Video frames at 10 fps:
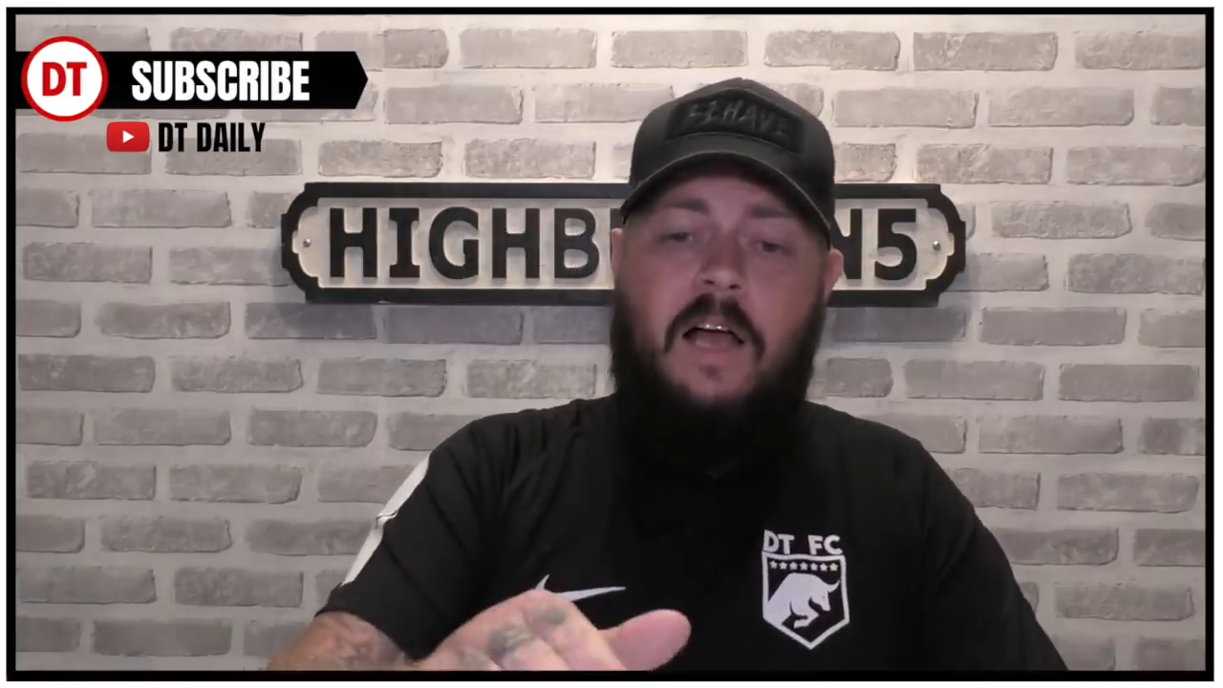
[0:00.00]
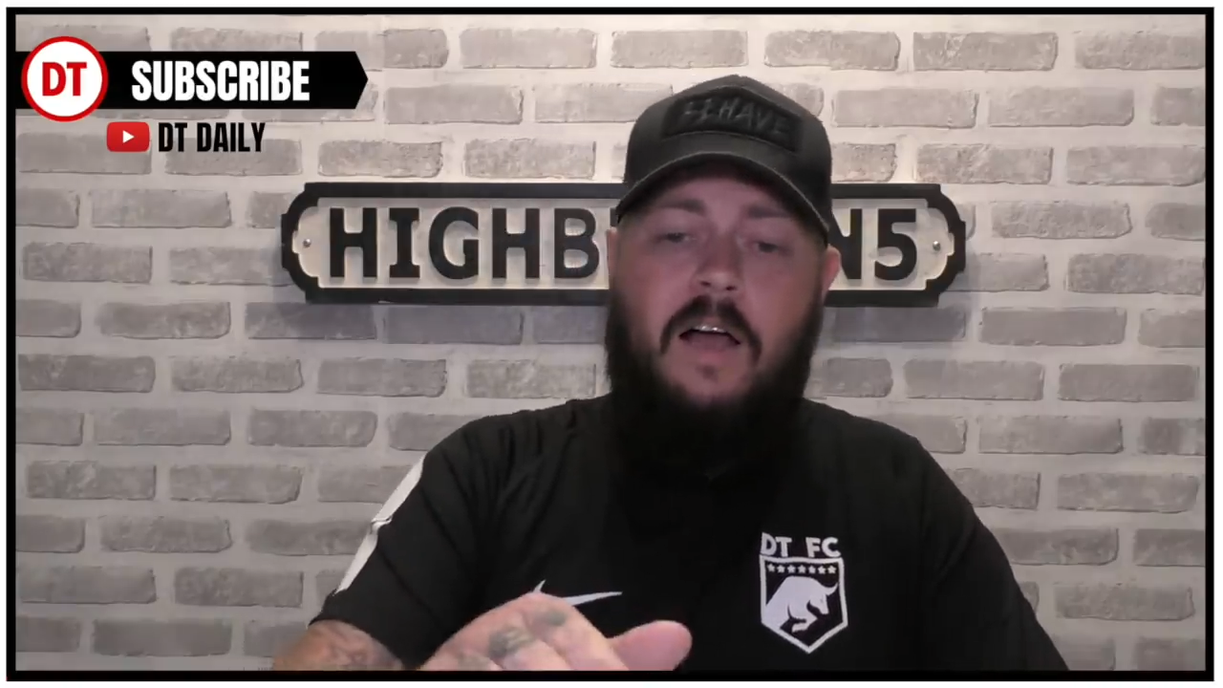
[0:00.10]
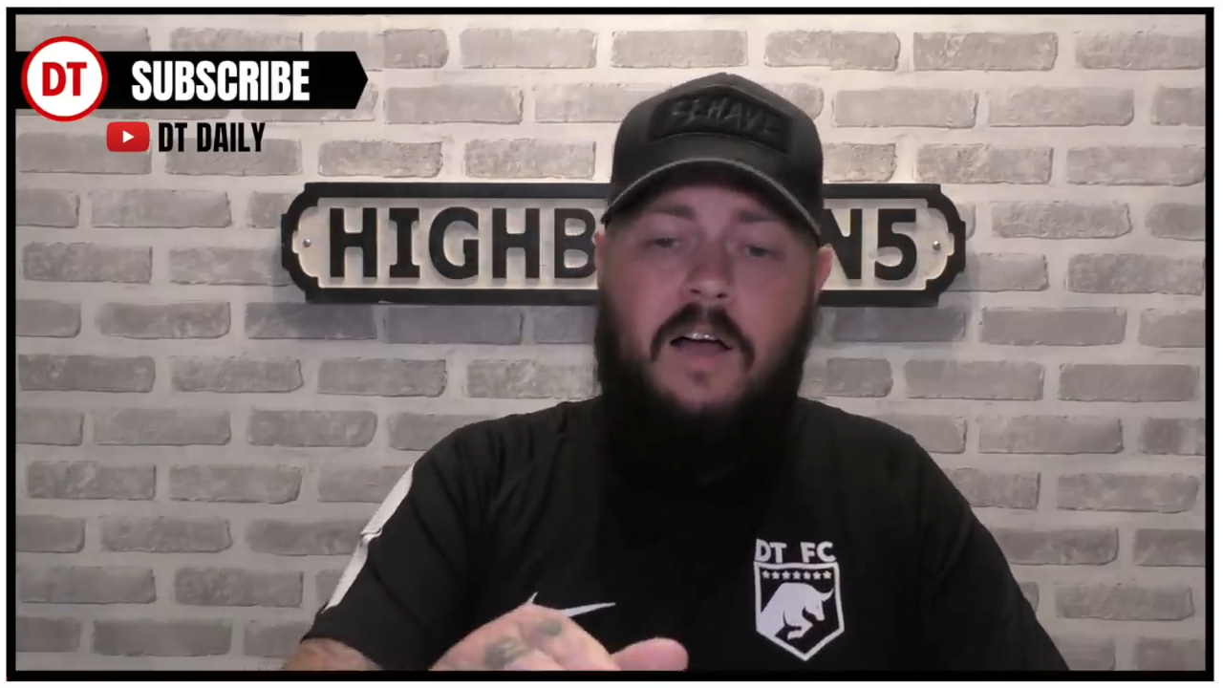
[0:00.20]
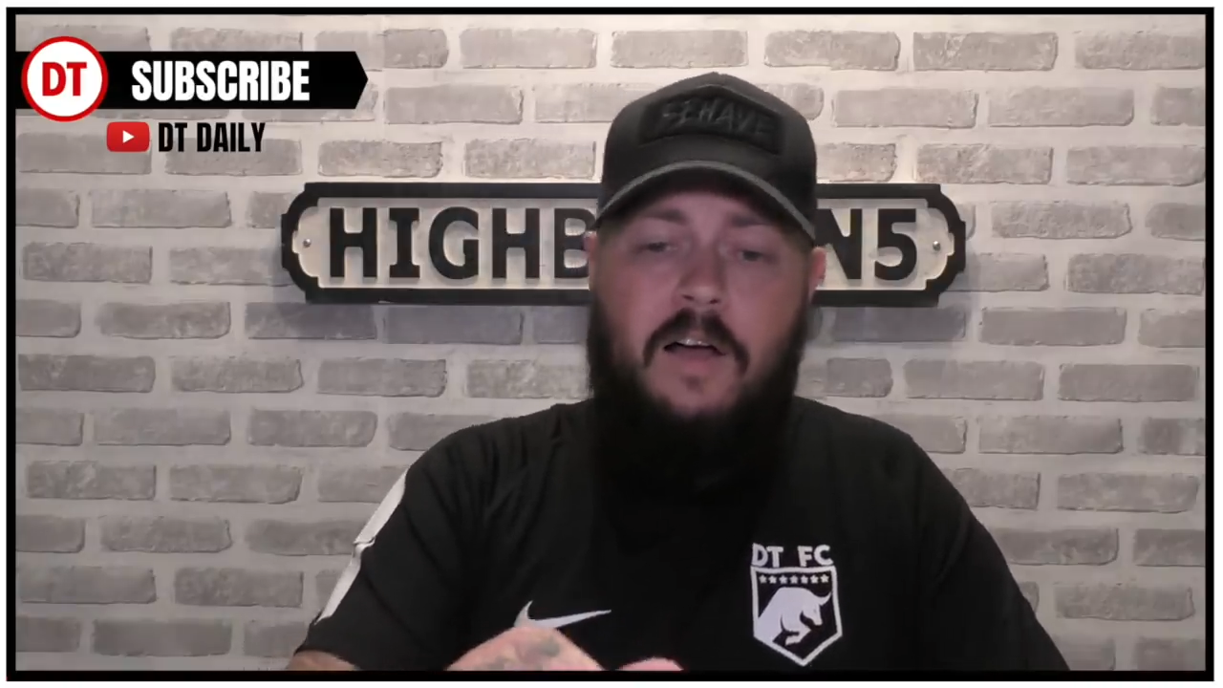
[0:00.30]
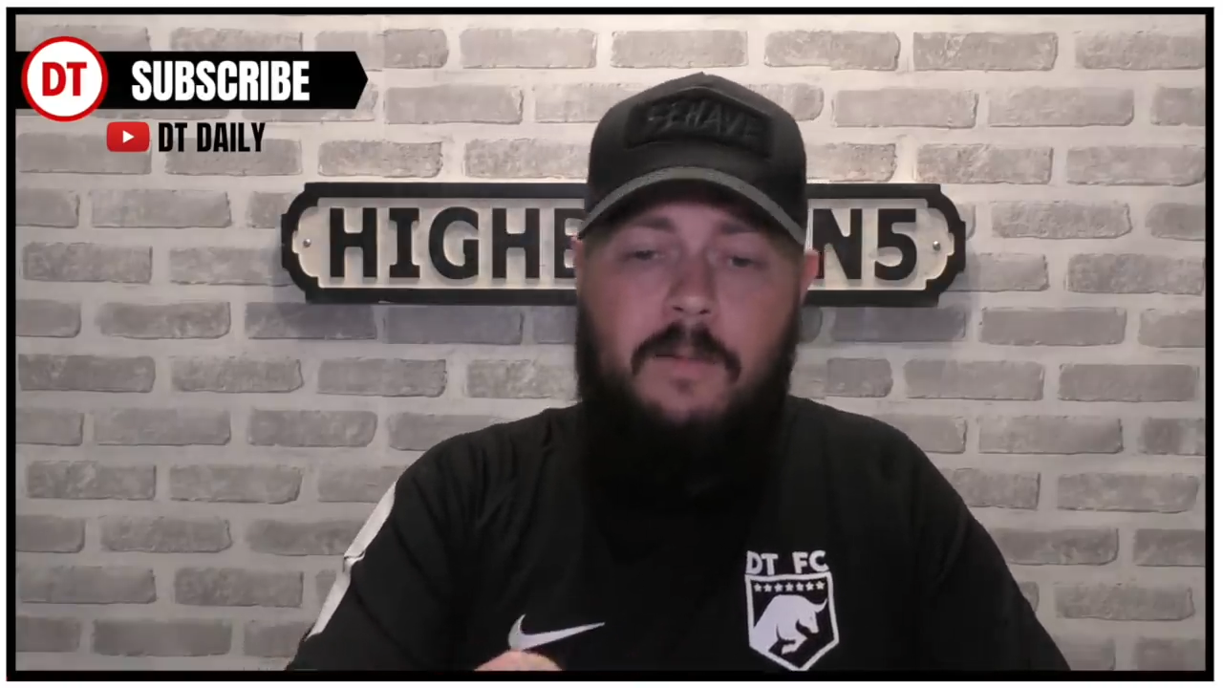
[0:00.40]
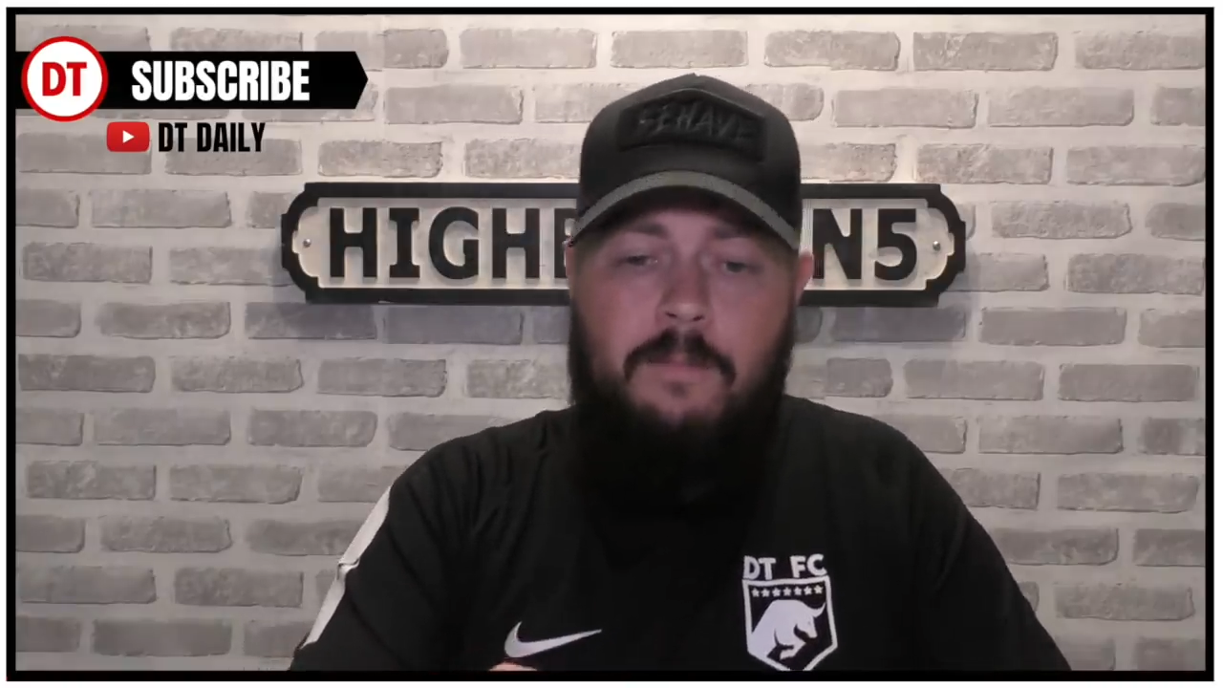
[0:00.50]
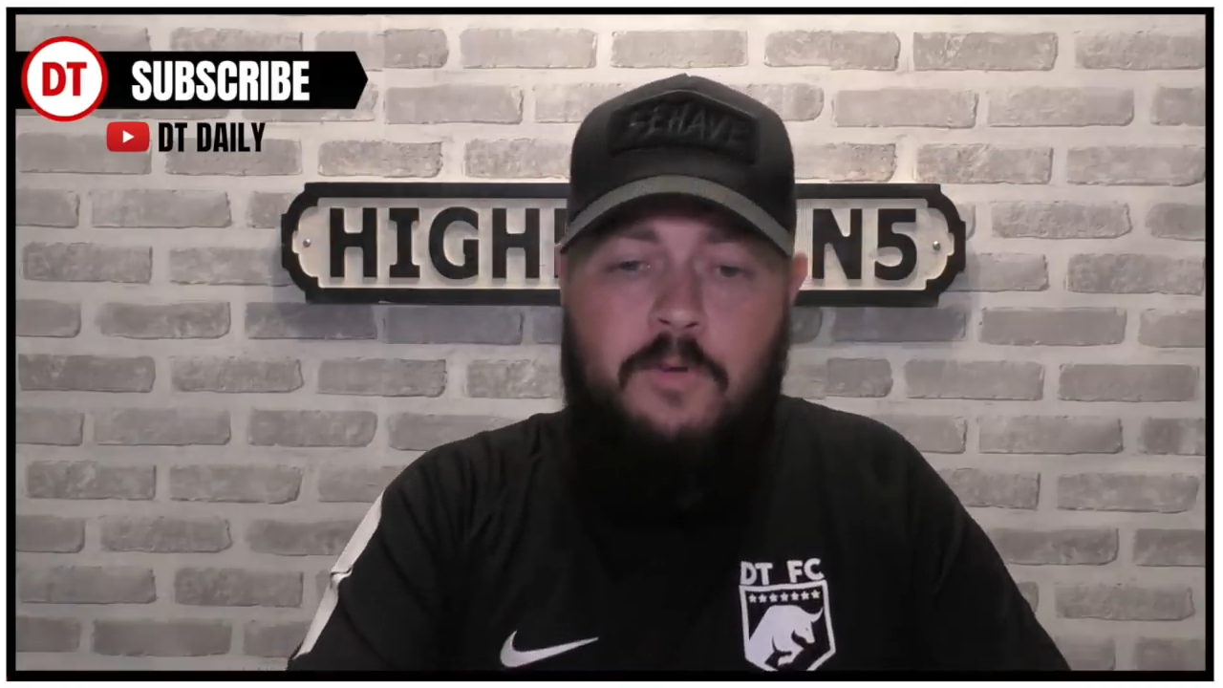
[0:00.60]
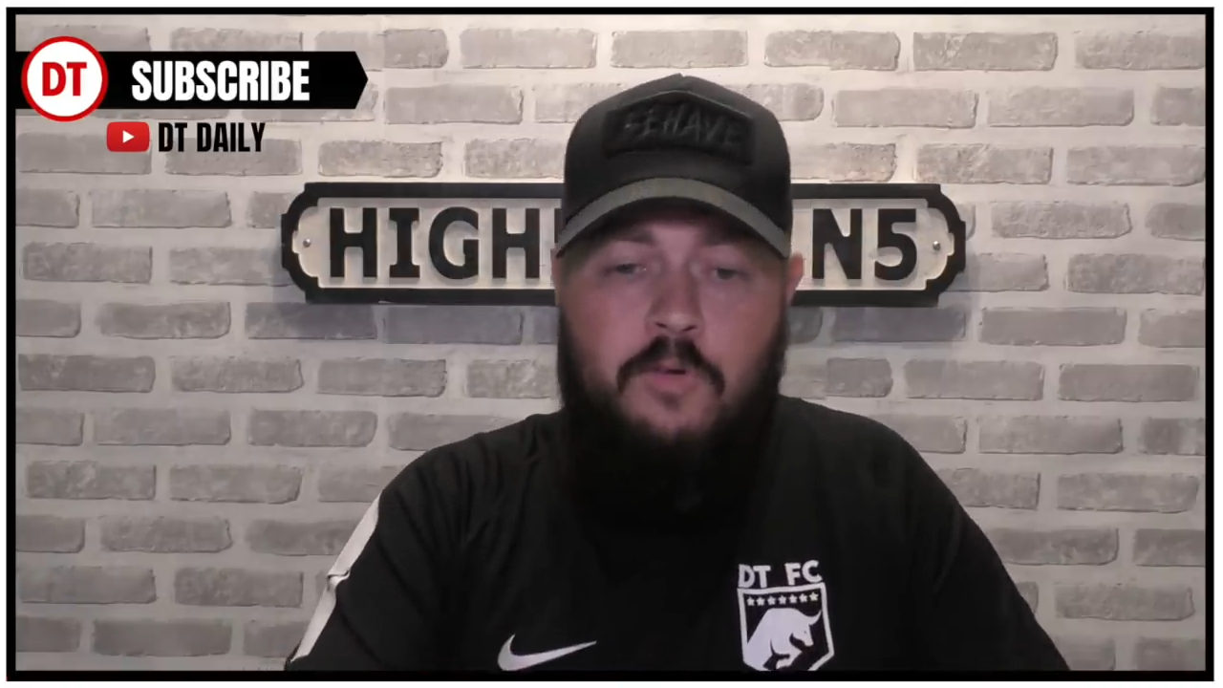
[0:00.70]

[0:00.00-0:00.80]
um,